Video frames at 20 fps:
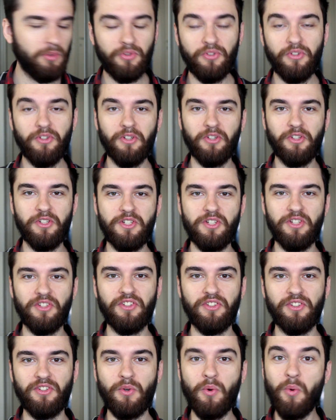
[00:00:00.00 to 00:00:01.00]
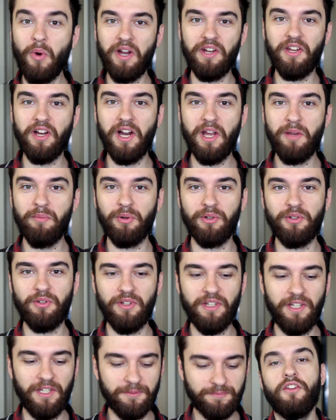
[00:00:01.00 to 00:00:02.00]
sausage is quite hyper
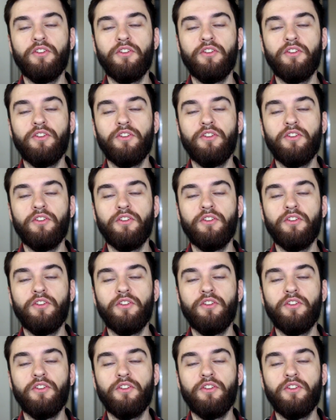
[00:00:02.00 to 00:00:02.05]
today.